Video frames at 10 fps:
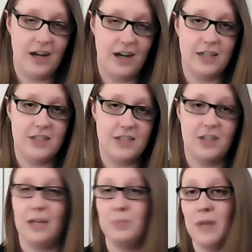Uh, so
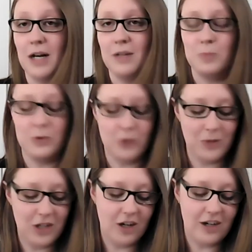yeah, um, before
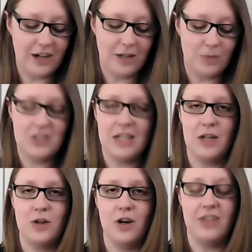we go, um, I'll just let
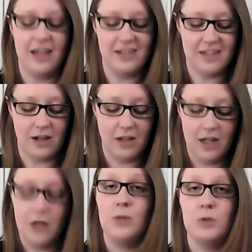you know that uh,
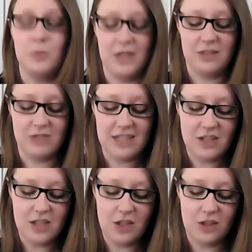we will be
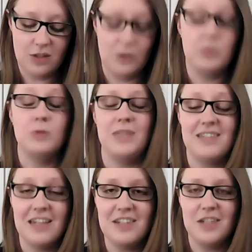resending, we will be
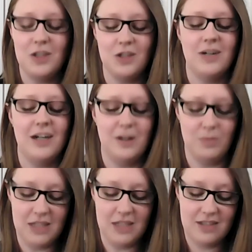sending you
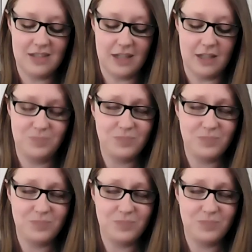um, this uh,